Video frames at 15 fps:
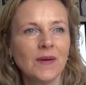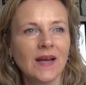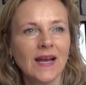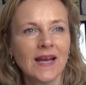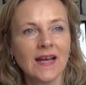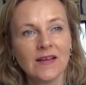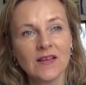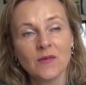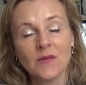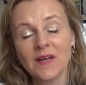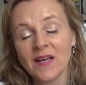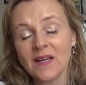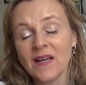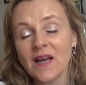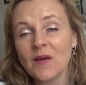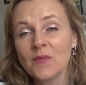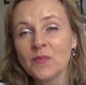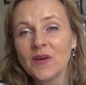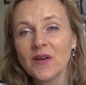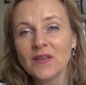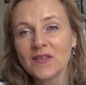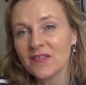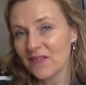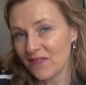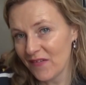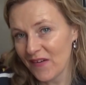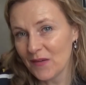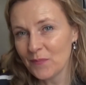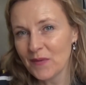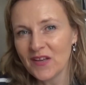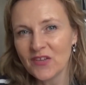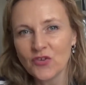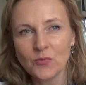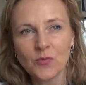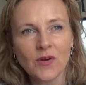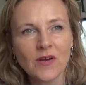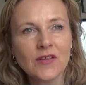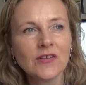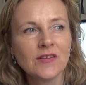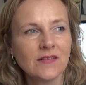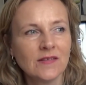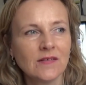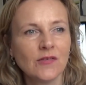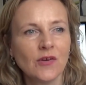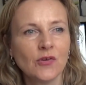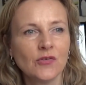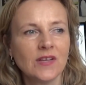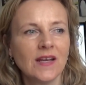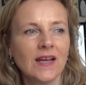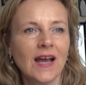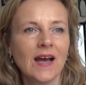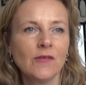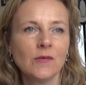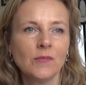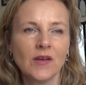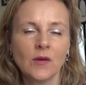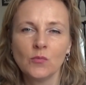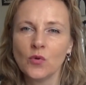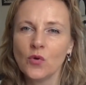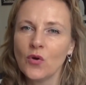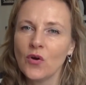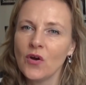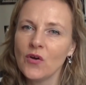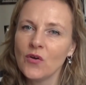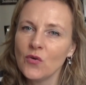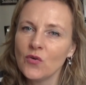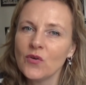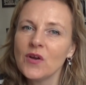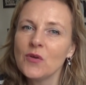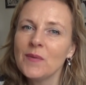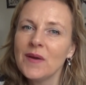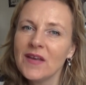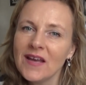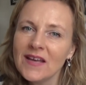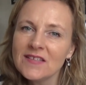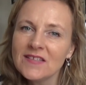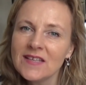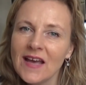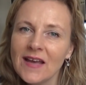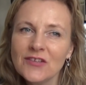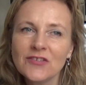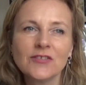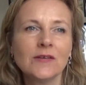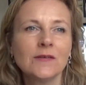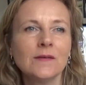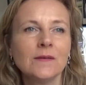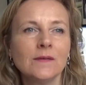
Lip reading: and the read-aloud books, the picture books, those can have a bit more or a bit less text.